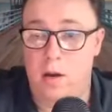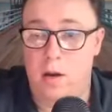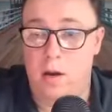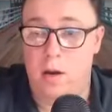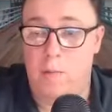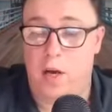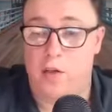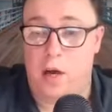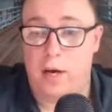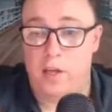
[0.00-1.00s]
because
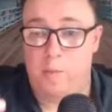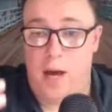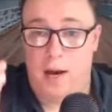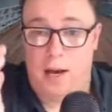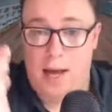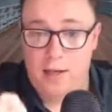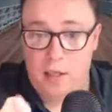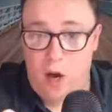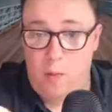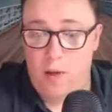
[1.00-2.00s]
I could spend less
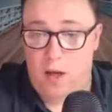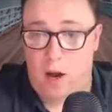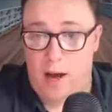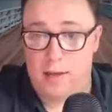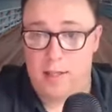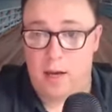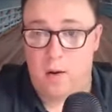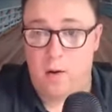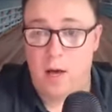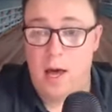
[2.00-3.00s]
time with clientele